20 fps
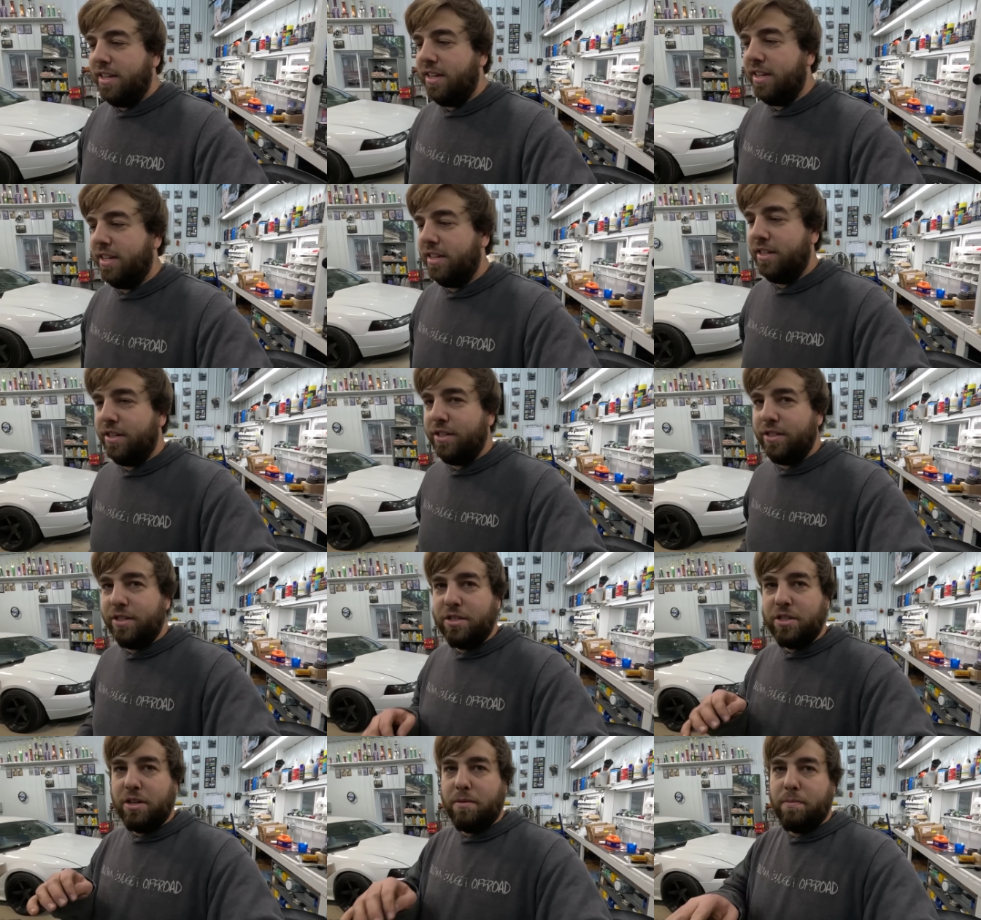And
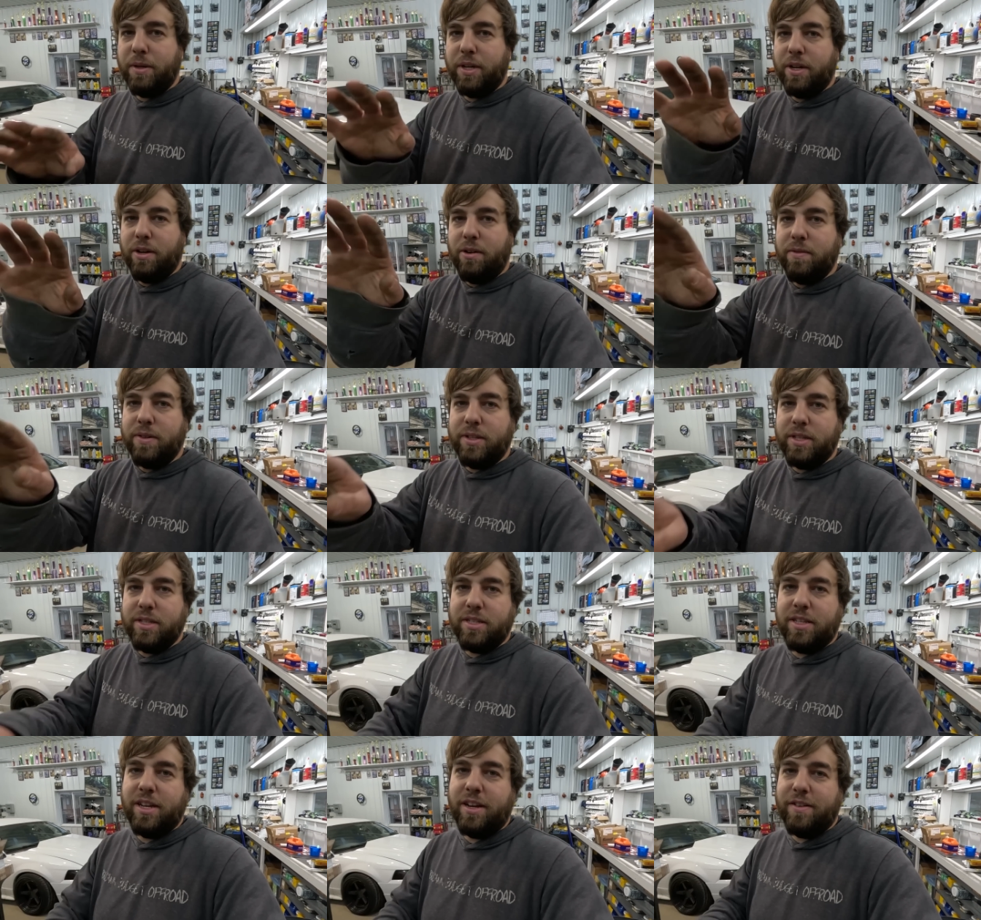you're jumping over
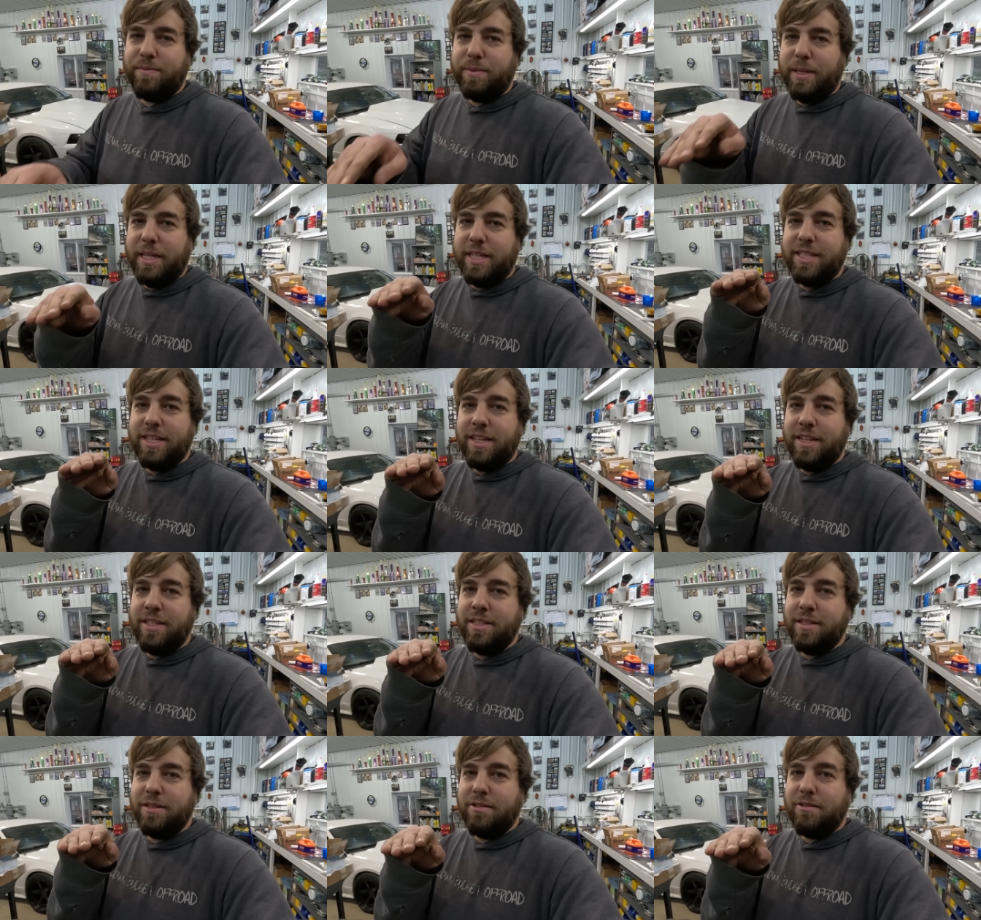the stuff, but it
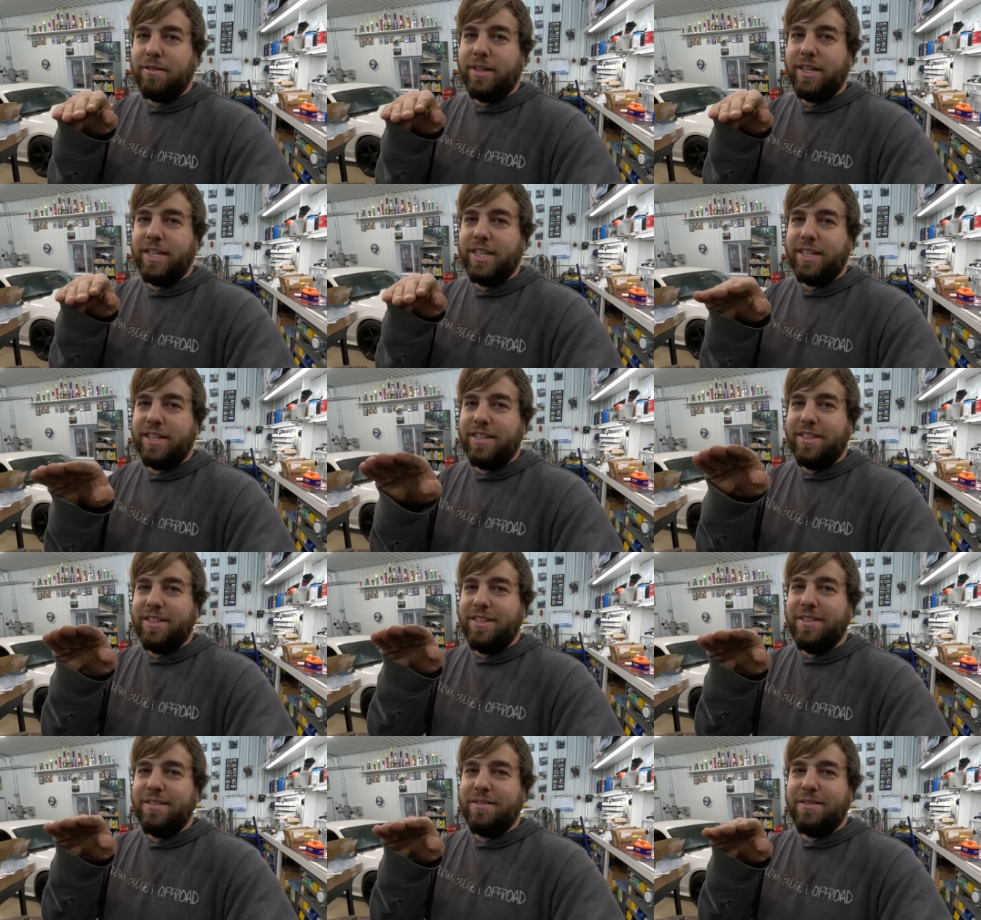doesn't quite
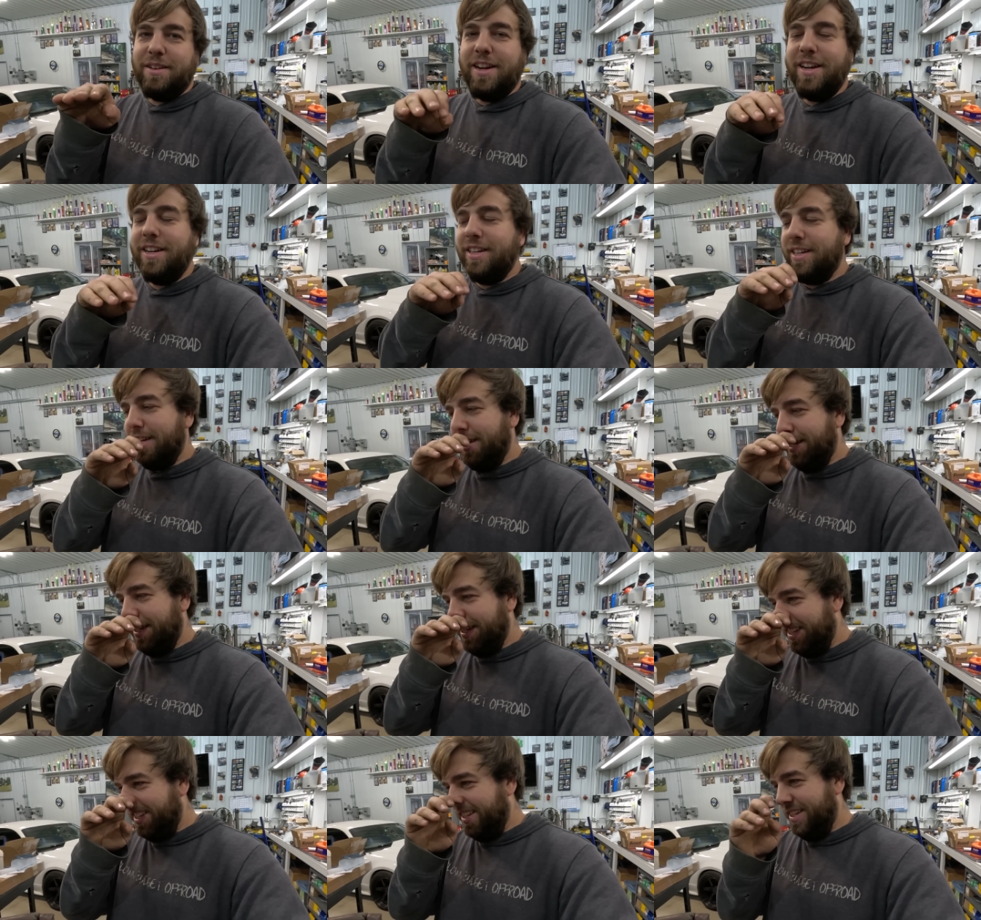clear the rock.
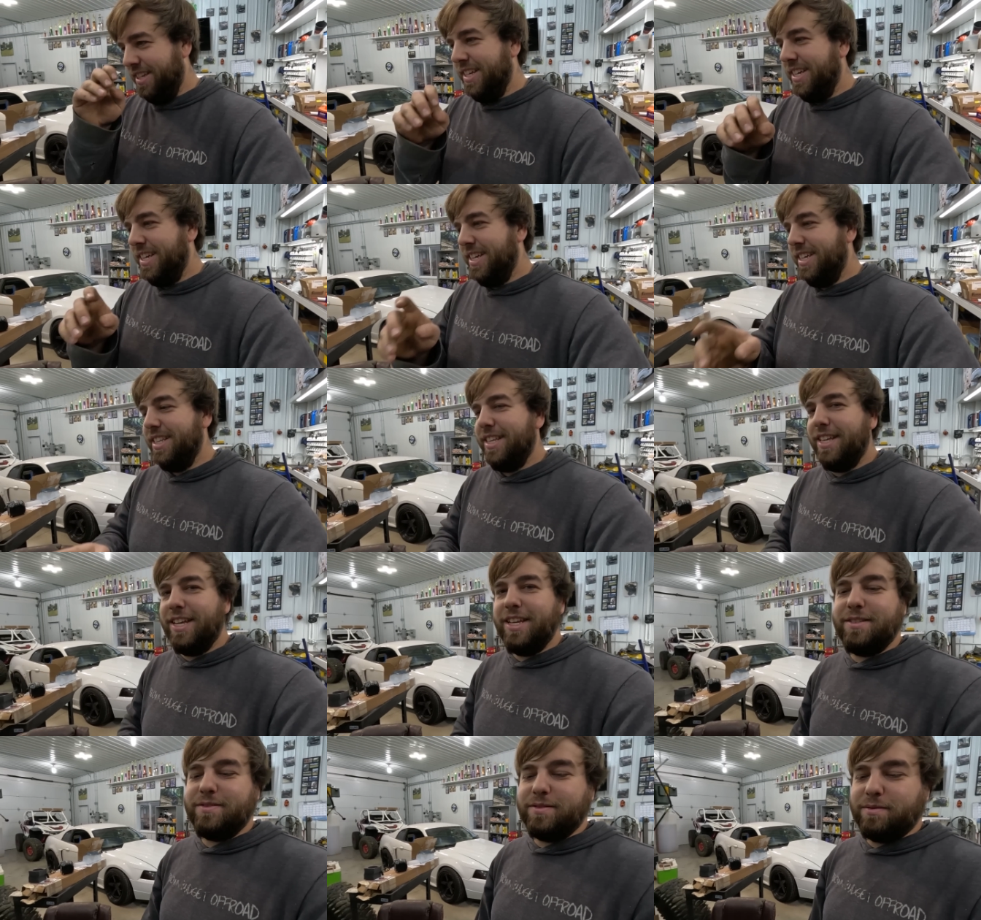
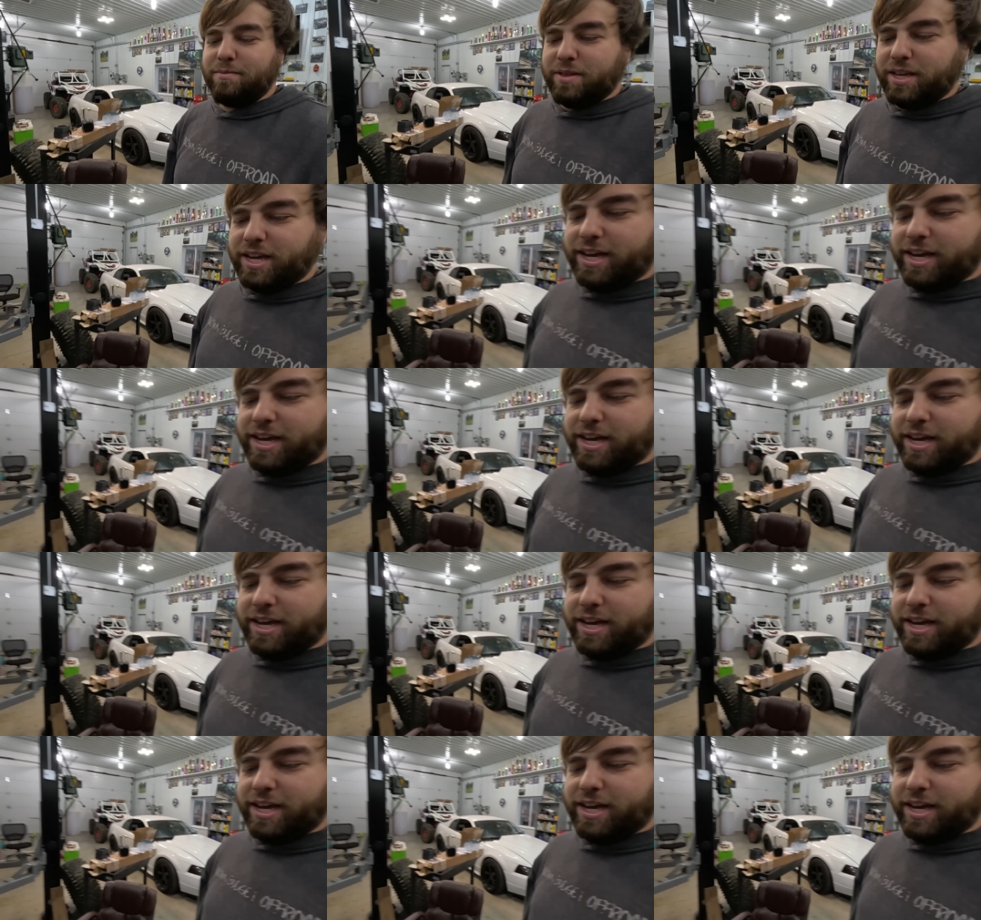That's from